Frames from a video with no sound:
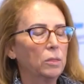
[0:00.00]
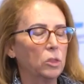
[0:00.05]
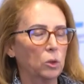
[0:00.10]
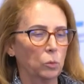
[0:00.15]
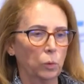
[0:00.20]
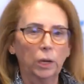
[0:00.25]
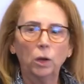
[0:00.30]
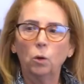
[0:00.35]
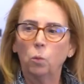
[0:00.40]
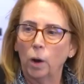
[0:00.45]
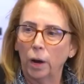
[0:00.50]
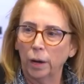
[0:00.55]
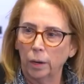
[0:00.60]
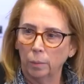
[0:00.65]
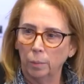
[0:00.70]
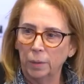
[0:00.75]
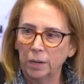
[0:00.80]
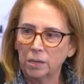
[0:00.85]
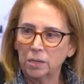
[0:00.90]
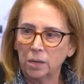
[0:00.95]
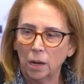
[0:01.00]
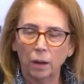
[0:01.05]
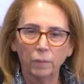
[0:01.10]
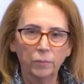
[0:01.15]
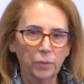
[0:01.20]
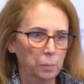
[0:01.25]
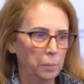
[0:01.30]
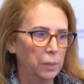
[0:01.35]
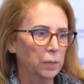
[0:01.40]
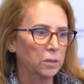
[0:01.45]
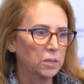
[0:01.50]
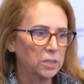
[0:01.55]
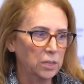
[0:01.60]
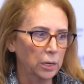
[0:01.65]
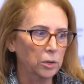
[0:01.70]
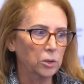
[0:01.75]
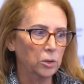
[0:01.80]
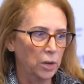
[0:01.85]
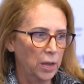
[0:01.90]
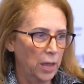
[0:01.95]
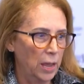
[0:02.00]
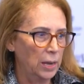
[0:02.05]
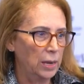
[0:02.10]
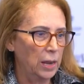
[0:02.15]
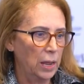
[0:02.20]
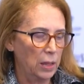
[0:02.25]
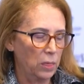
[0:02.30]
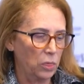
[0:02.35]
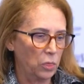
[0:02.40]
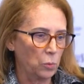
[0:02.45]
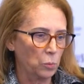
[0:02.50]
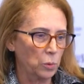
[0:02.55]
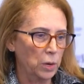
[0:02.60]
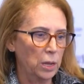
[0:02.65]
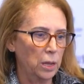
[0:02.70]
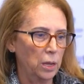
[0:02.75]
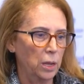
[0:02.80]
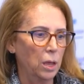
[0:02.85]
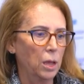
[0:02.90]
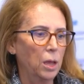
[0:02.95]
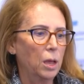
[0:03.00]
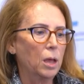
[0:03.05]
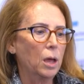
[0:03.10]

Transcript: the requirements of the MIL Standard 883.